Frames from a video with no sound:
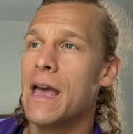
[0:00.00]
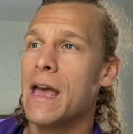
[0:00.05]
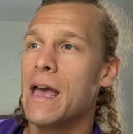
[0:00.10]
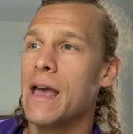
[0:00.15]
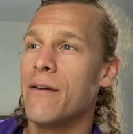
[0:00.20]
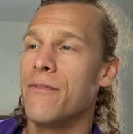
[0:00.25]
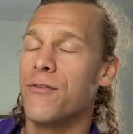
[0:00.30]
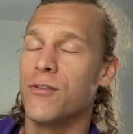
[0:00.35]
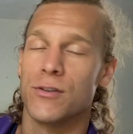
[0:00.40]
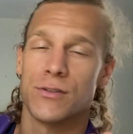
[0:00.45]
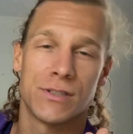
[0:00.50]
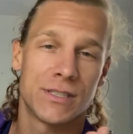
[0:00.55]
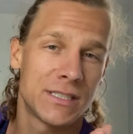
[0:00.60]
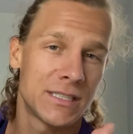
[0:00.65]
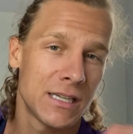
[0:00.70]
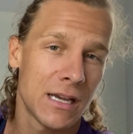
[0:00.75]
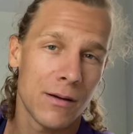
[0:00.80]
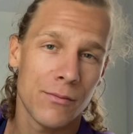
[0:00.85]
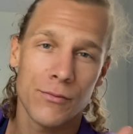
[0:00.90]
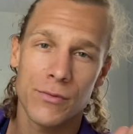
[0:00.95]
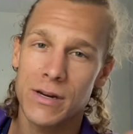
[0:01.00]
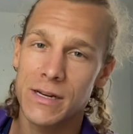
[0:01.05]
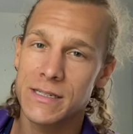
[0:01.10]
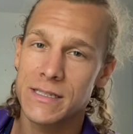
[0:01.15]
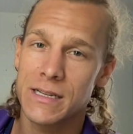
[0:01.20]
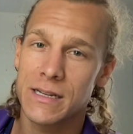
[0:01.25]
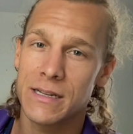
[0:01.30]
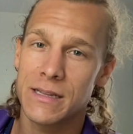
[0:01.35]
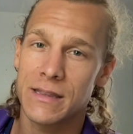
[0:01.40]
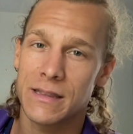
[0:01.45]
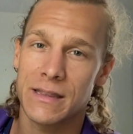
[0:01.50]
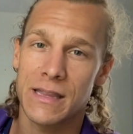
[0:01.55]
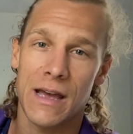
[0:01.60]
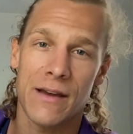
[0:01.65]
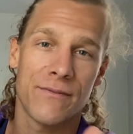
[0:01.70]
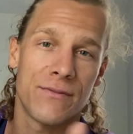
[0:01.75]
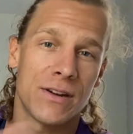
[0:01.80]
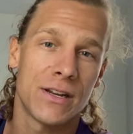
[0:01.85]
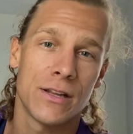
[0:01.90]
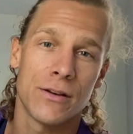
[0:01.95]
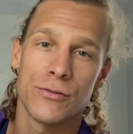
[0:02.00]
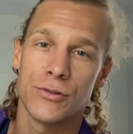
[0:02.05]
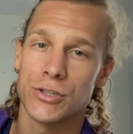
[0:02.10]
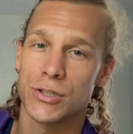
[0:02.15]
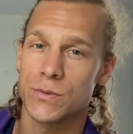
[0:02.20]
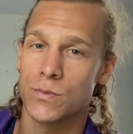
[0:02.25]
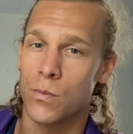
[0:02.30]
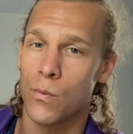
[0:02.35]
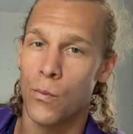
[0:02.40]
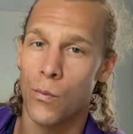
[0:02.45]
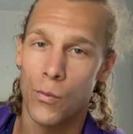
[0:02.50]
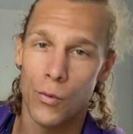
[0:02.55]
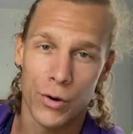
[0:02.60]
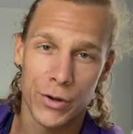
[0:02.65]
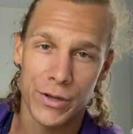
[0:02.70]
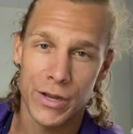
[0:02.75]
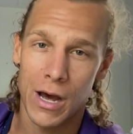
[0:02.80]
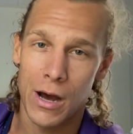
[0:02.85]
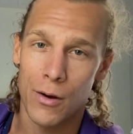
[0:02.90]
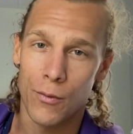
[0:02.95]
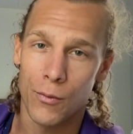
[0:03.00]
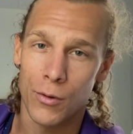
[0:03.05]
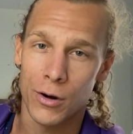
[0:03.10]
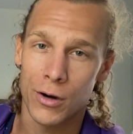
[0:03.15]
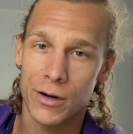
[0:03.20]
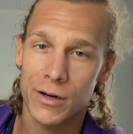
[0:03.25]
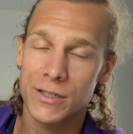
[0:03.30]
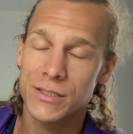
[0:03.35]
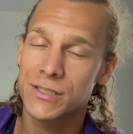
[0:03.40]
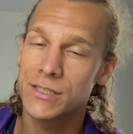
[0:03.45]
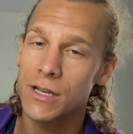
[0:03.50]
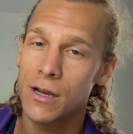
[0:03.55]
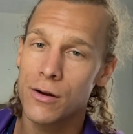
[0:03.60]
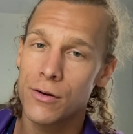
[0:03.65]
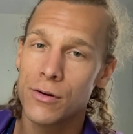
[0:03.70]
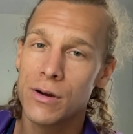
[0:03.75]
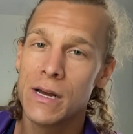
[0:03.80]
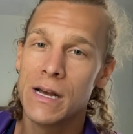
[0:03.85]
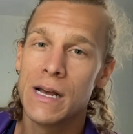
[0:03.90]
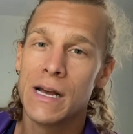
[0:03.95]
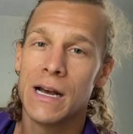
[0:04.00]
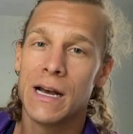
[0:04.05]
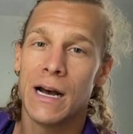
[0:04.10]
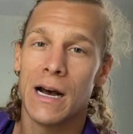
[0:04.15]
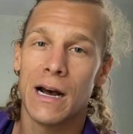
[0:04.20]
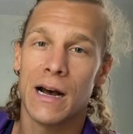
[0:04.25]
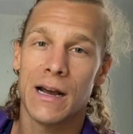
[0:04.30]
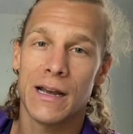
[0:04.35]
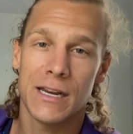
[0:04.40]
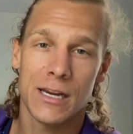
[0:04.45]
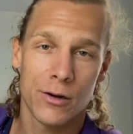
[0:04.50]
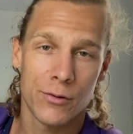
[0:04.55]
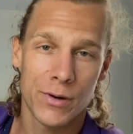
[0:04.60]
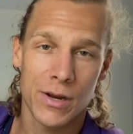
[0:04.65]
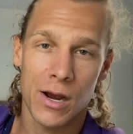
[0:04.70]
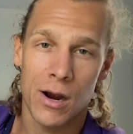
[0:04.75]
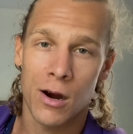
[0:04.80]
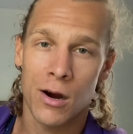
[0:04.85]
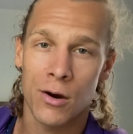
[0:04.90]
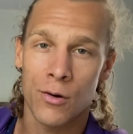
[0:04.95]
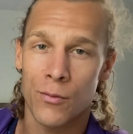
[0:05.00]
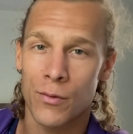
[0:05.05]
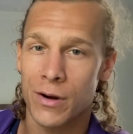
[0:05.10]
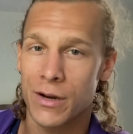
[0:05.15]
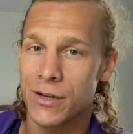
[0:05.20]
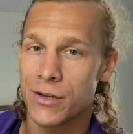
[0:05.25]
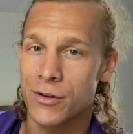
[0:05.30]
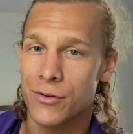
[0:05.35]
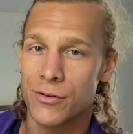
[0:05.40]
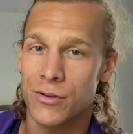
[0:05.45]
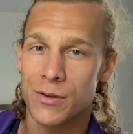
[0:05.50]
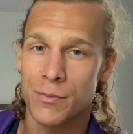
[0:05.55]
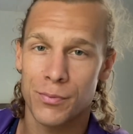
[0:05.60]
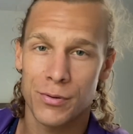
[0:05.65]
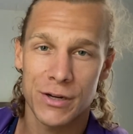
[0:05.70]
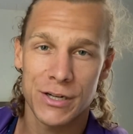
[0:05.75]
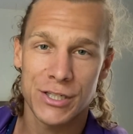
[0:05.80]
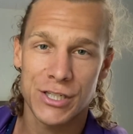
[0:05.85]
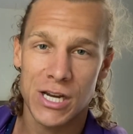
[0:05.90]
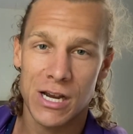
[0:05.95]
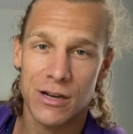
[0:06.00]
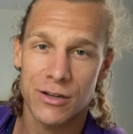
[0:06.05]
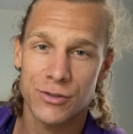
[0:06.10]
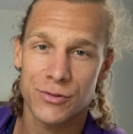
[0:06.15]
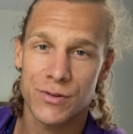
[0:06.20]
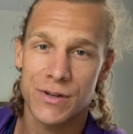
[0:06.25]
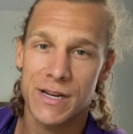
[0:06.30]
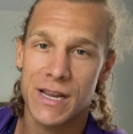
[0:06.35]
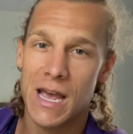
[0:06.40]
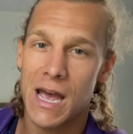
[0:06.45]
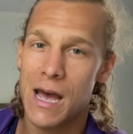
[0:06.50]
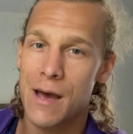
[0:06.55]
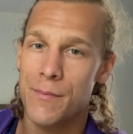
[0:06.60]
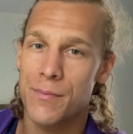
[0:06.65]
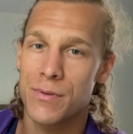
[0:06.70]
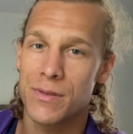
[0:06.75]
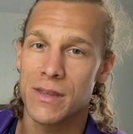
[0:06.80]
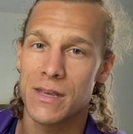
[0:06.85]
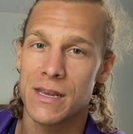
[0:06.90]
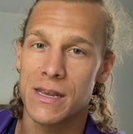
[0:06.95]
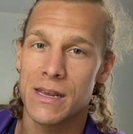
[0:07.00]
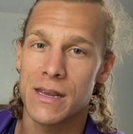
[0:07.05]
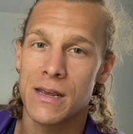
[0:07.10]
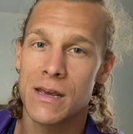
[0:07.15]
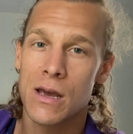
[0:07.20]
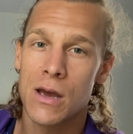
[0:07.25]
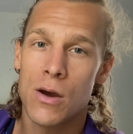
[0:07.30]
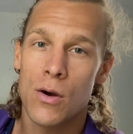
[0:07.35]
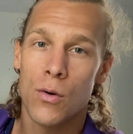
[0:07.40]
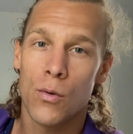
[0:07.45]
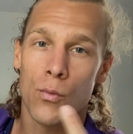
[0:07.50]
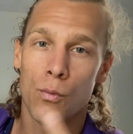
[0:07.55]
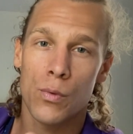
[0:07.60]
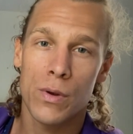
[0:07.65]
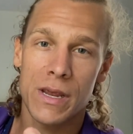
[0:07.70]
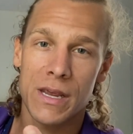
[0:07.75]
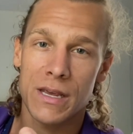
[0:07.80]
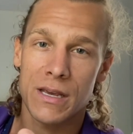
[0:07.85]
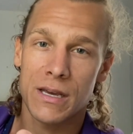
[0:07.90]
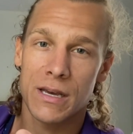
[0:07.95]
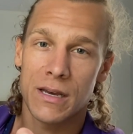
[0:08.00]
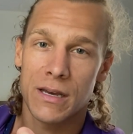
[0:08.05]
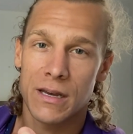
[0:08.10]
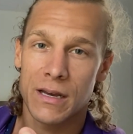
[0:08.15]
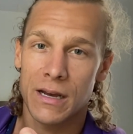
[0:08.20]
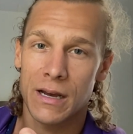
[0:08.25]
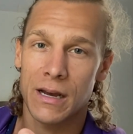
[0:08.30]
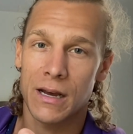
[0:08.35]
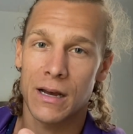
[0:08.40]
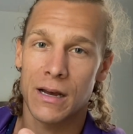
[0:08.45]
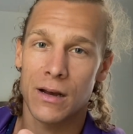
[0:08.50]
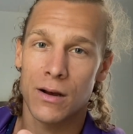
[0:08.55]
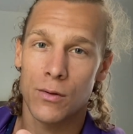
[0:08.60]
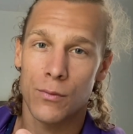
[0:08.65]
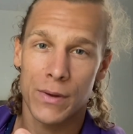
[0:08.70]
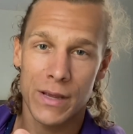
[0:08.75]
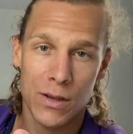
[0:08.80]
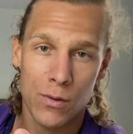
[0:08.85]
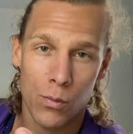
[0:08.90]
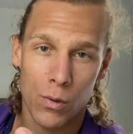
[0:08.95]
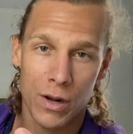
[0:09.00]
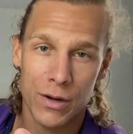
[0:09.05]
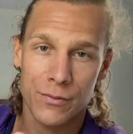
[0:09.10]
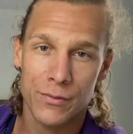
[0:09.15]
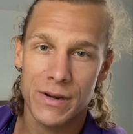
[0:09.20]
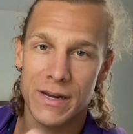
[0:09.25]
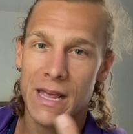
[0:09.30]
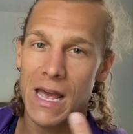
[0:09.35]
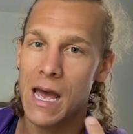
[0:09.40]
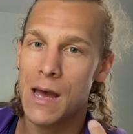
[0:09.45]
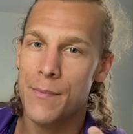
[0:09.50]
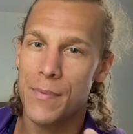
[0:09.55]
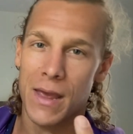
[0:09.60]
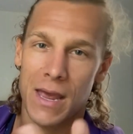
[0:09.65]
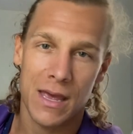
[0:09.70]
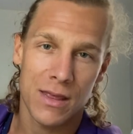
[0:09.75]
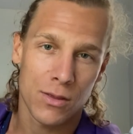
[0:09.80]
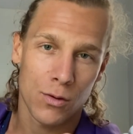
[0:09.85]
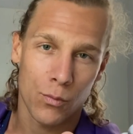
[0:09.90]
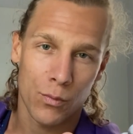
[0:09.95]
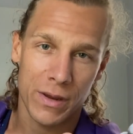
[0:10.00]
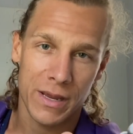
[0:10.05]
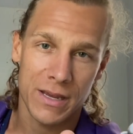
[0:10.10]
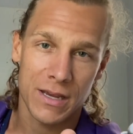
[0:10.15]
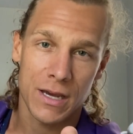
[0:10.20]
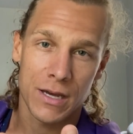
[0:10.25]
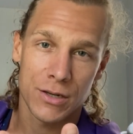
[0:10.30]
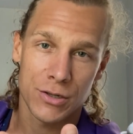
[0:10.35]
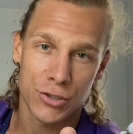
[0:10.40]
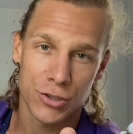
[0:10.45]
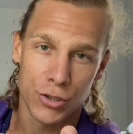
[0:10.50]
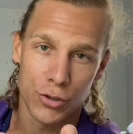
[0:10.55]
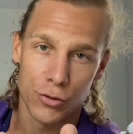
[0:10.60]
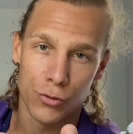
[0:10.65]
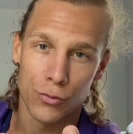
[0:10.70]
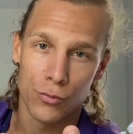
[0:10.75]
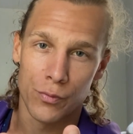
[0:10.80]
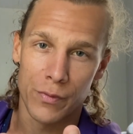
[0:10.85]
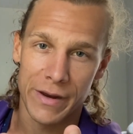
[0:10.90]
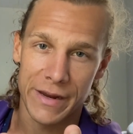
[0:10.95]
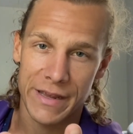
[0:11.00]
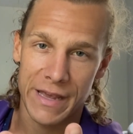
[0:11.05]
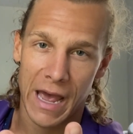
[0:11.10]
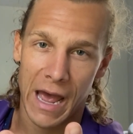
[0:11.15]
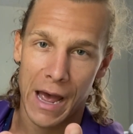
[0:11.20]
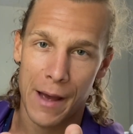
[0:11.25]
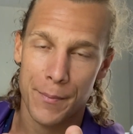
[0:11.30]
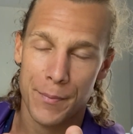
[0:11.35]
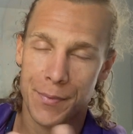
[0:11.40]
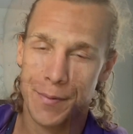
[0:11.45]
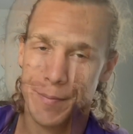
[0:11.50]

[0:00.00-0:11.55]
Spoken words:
For some reason, that video just would not work. So here we are. We're going to do the pre-challenge recap, the week 1 recap, and the week 2 recap.